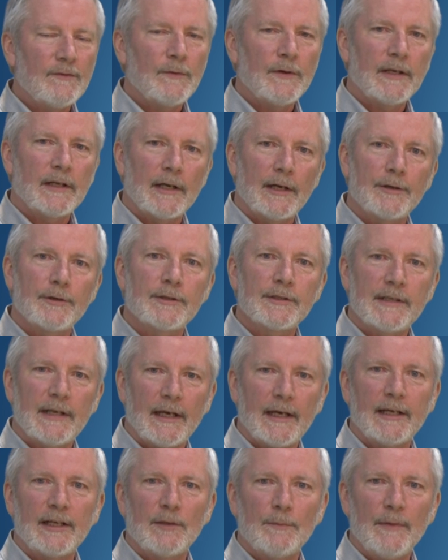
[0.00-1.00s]
if we can
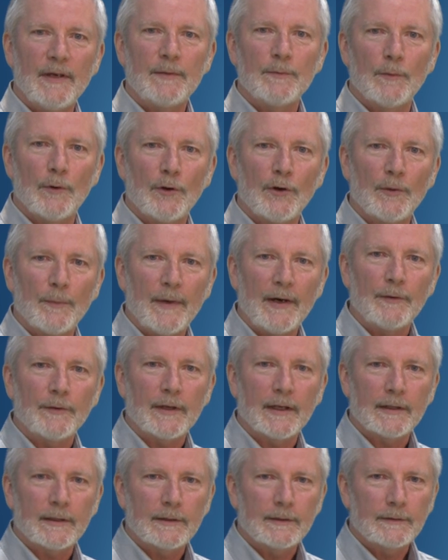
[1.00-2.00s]
understand a bit more about
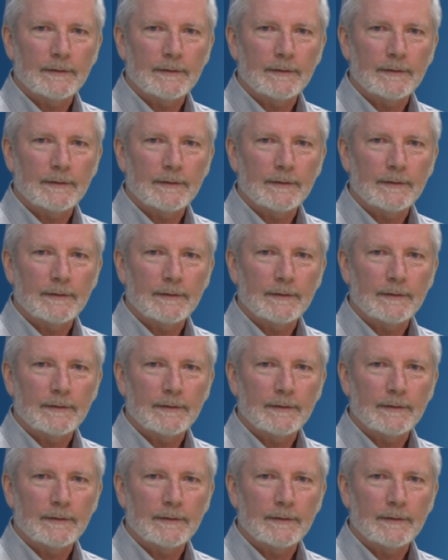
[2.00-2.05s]
it.